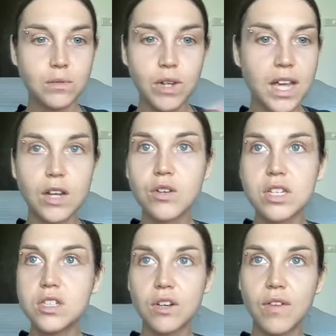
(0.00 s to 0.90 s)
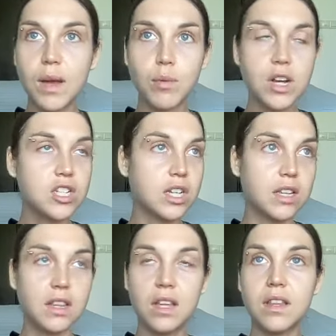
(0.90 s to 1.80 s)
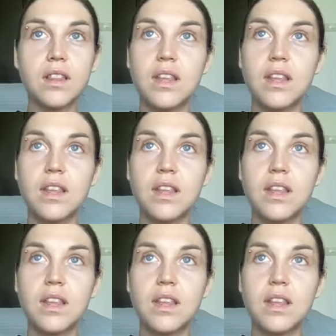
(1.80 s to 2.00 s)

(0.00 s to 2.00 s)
increase your vibration that